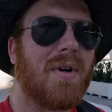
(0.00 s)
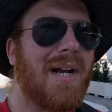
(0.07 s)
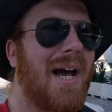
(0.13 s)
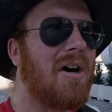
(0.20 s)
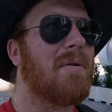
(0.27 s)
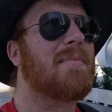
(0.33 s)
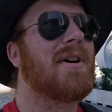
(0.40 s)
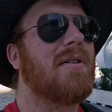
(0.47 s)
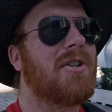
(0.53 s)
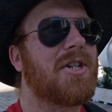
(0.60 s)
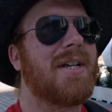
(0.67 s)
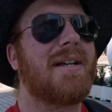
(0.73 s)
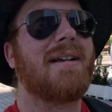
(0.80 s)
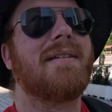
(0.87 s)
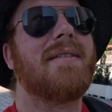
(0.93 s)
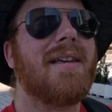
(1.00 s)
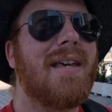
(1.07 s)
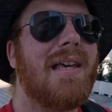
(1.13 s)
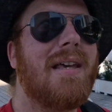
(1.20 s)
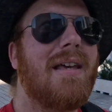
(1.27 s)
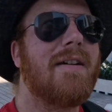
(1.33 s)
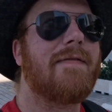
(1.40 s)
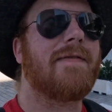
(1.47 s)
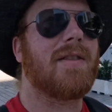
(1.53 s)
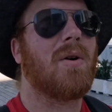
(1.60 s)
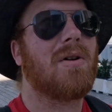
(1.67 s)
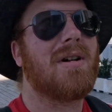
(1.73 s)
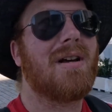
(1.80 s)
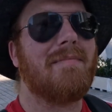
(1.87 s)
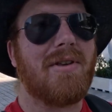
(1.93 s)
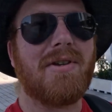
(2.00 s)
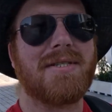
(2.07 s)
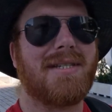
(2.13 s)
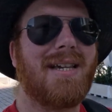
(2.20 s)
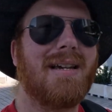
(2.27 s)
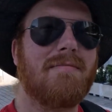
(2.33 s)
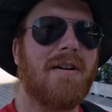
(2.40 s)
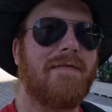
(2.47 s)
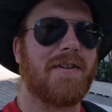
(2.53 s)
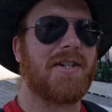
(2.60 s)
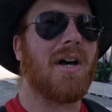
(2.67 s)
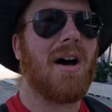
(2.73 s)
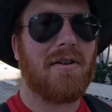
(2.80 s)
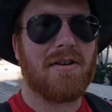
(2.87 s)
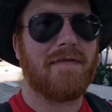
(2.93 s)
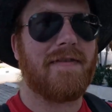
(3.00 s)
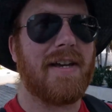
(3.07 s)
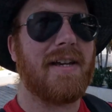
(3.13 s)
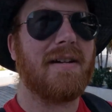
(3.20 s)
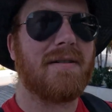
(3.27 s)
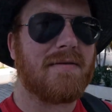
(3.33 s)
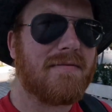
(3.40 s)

now approaching the Florida Museum of Photography.